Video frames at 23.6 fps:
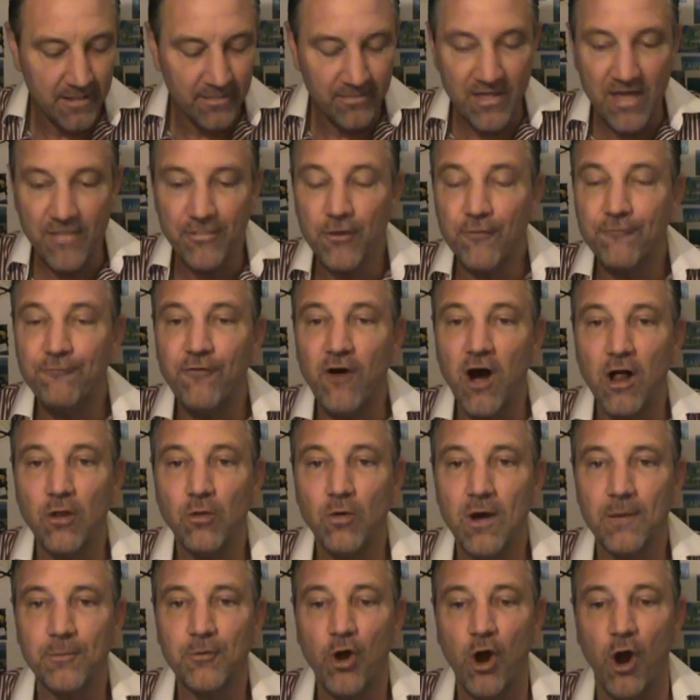Then the
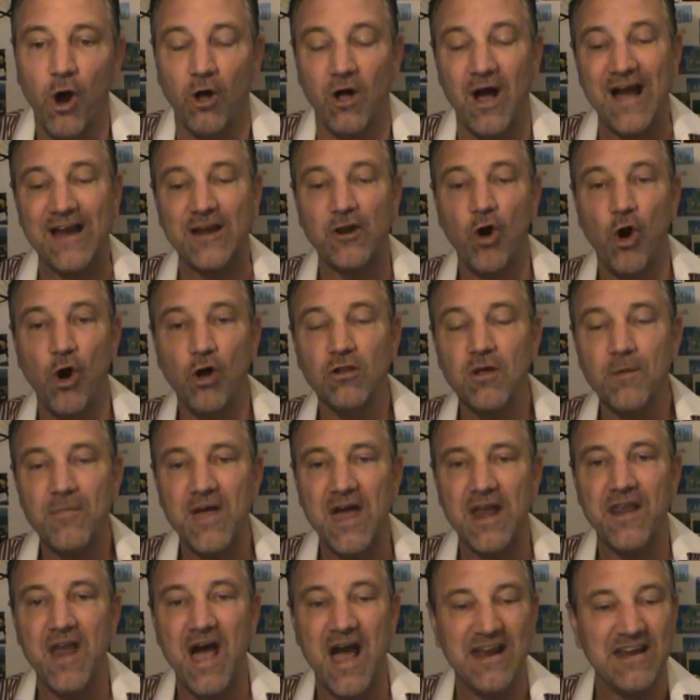follow-up call. I call him
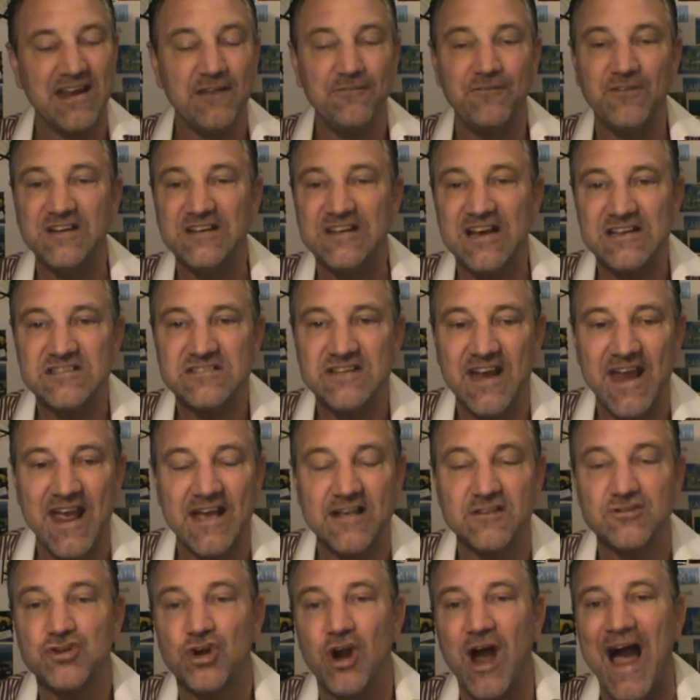that night. If he doesn't
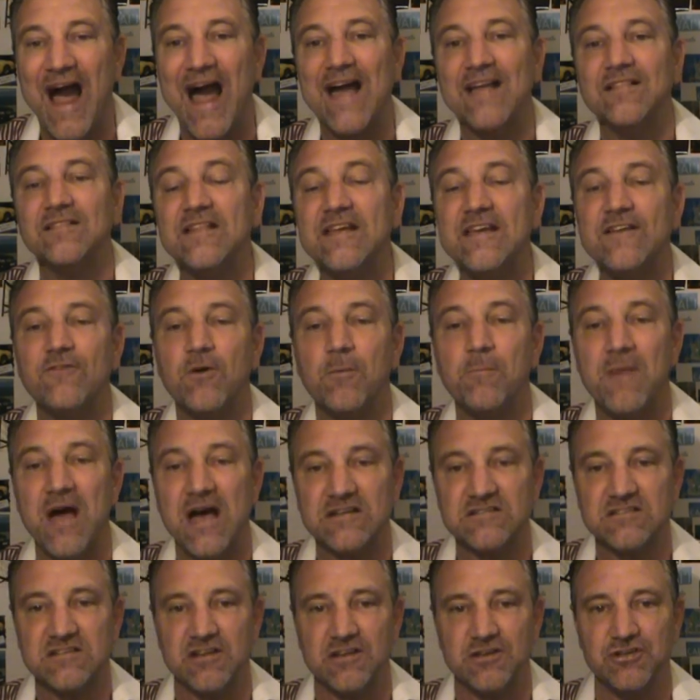answer, I leave a
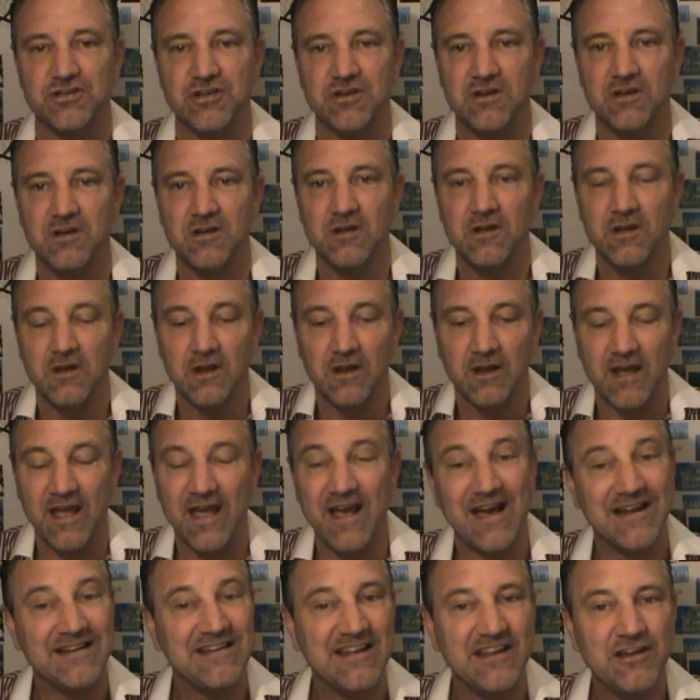message. Okay,
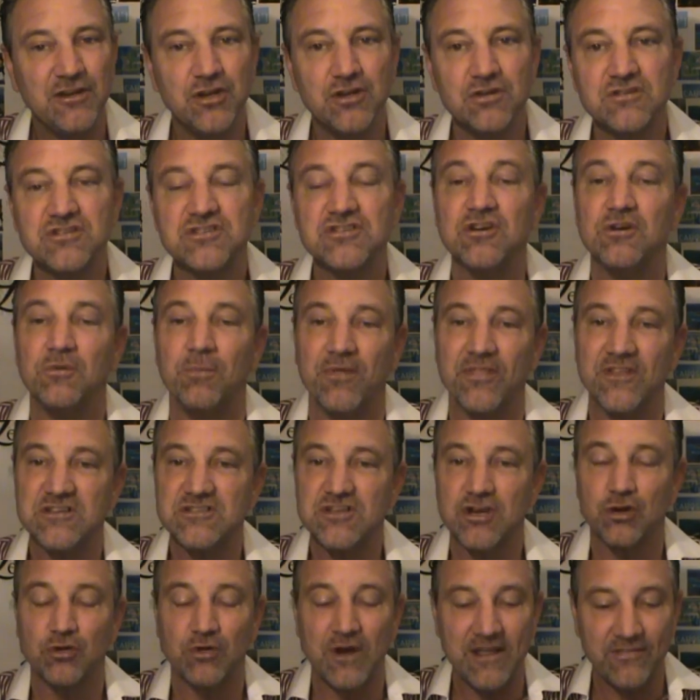I didn't used to, but this is
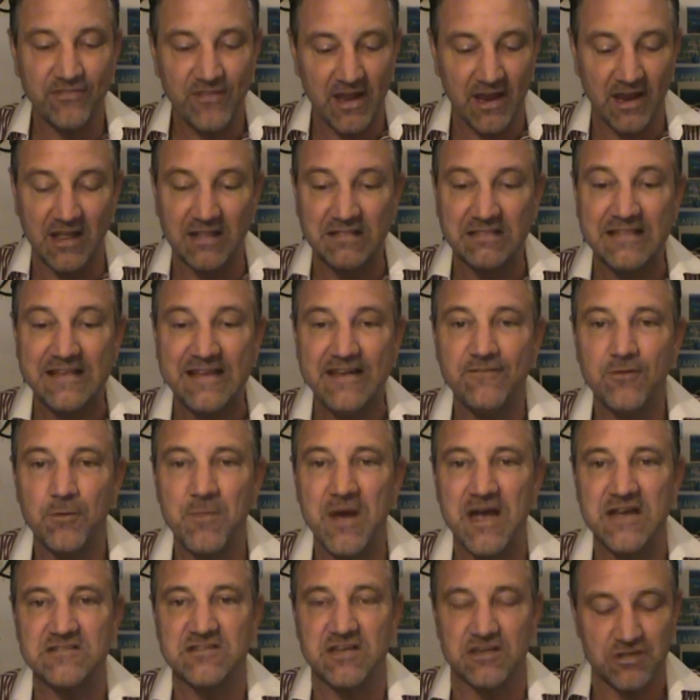a great thing. Leave a
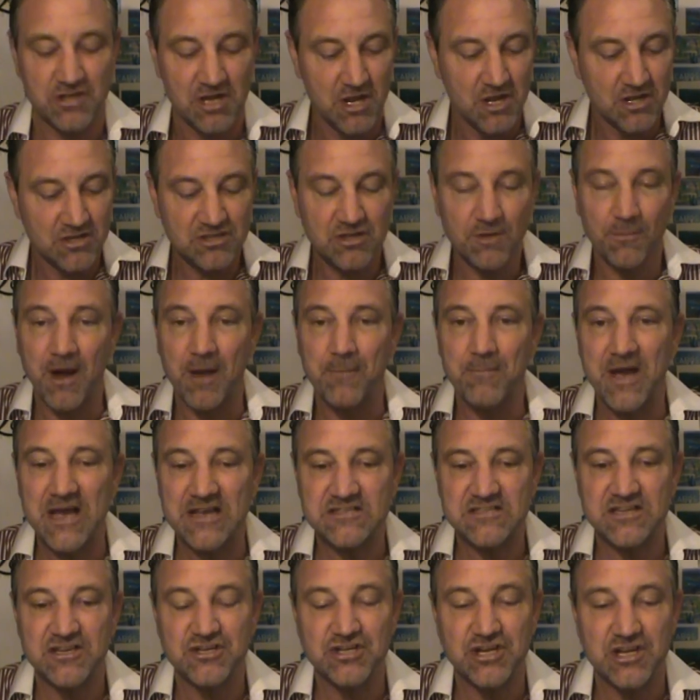message. So my
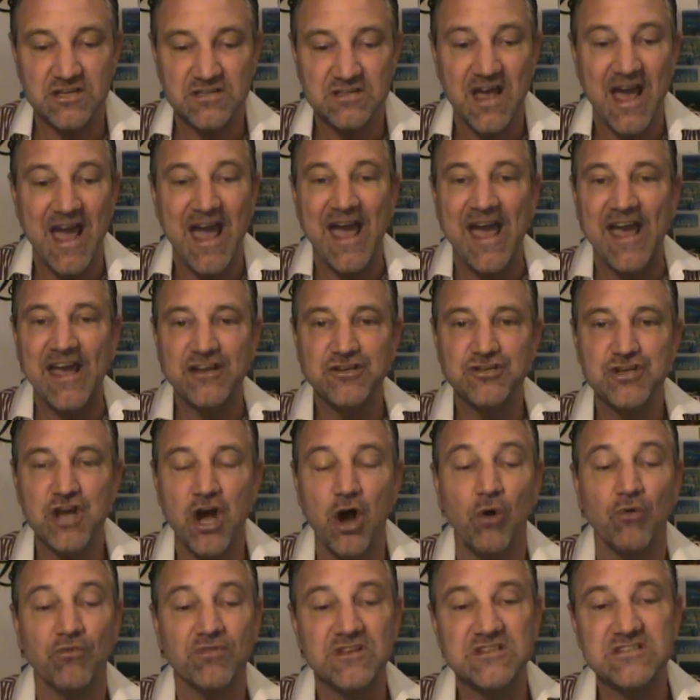message is, hey
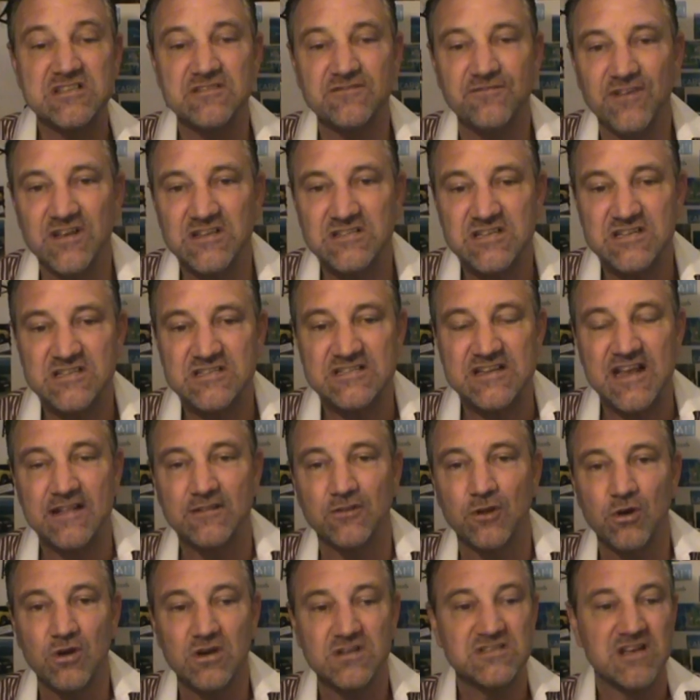Joe, this is Vincent St.
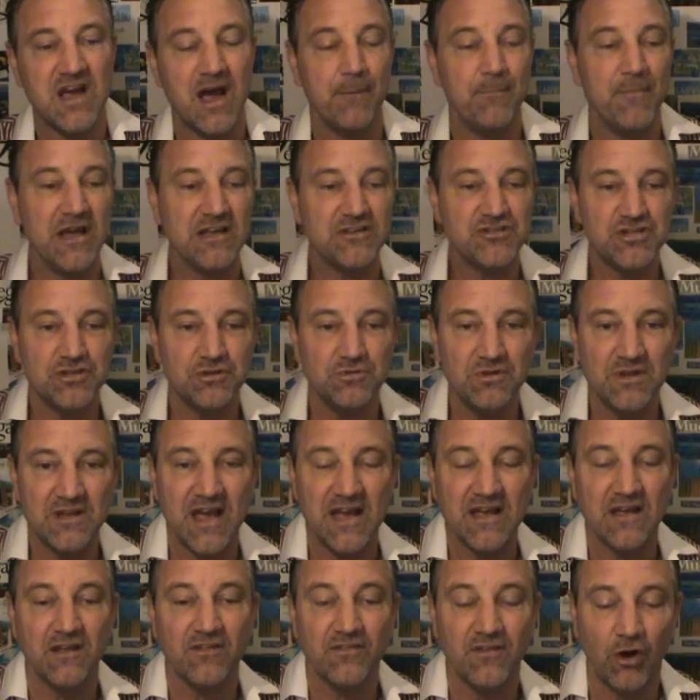Louis. I met you
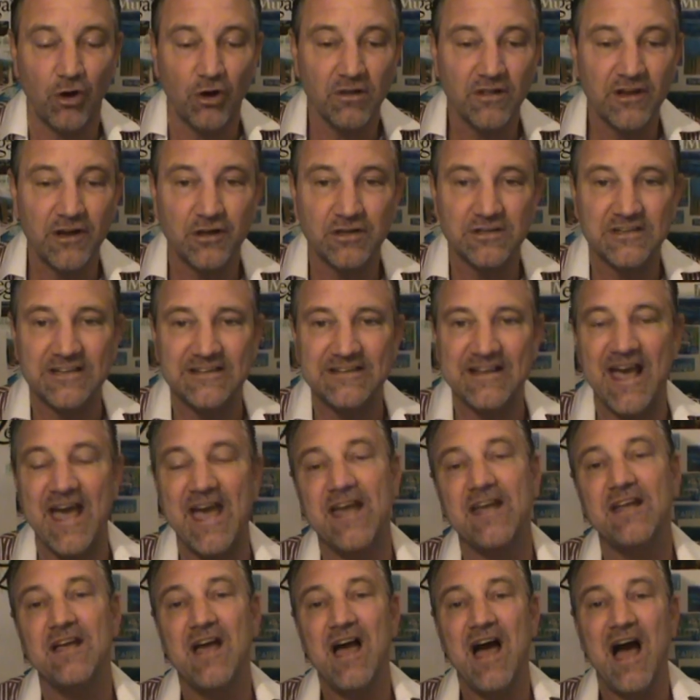earlier
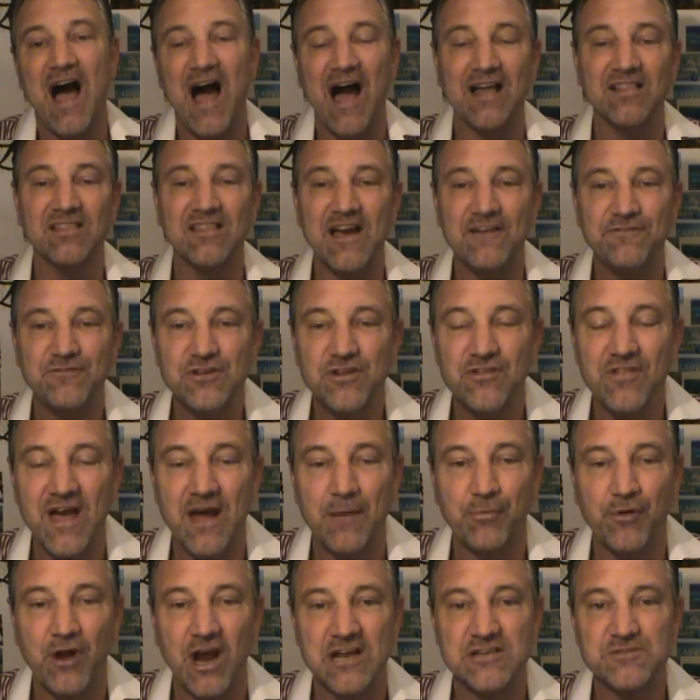today. I left you
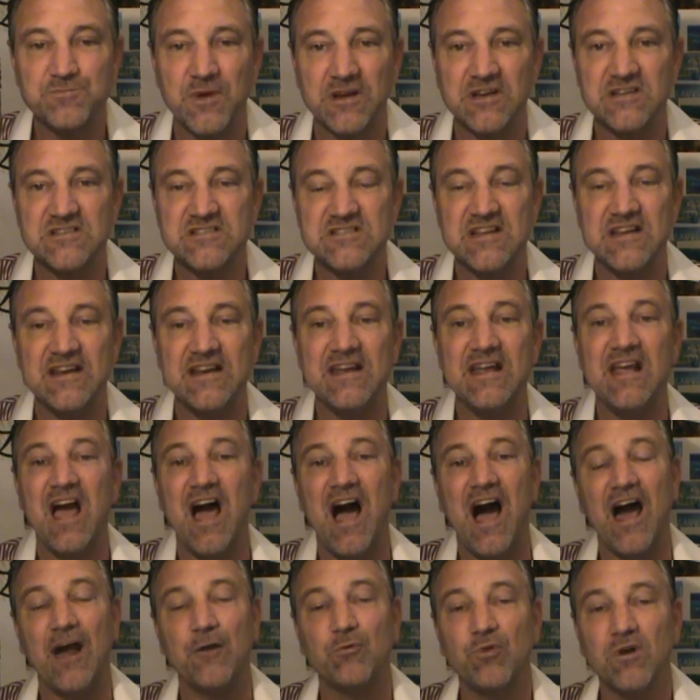that prospecting CD.
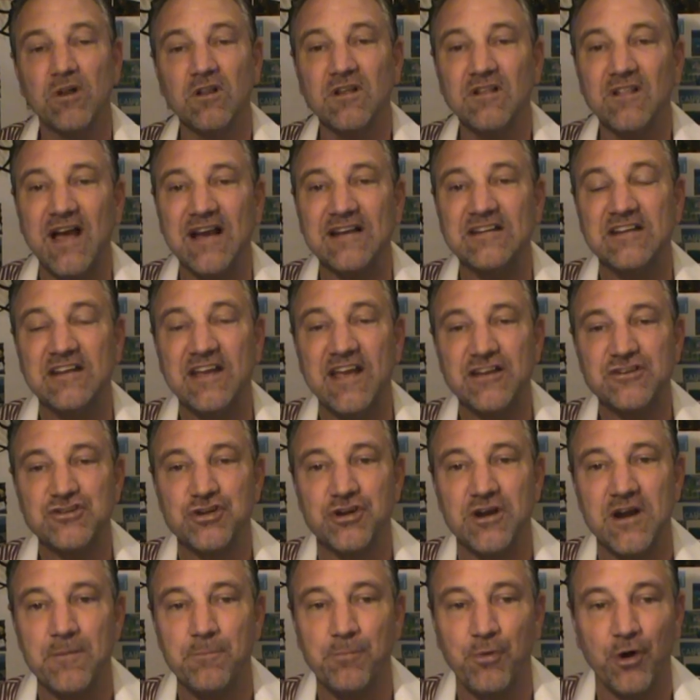I'd really like to get
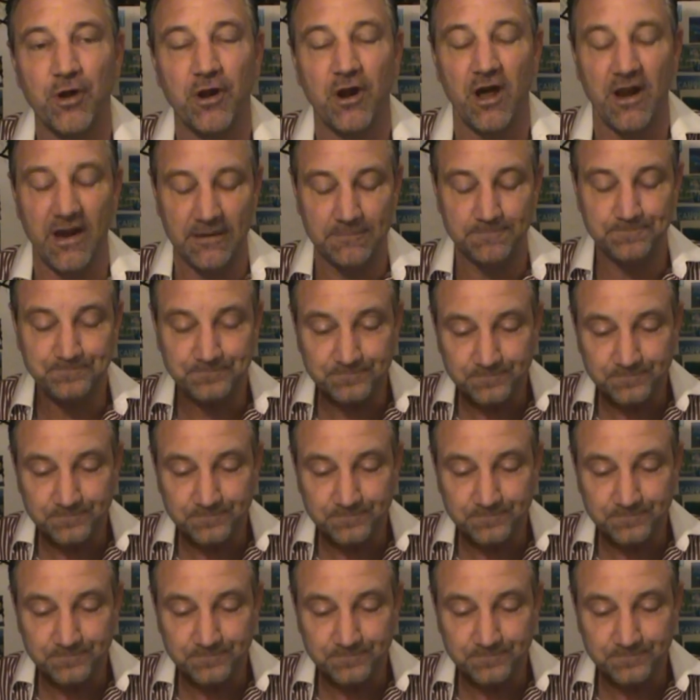your input on it.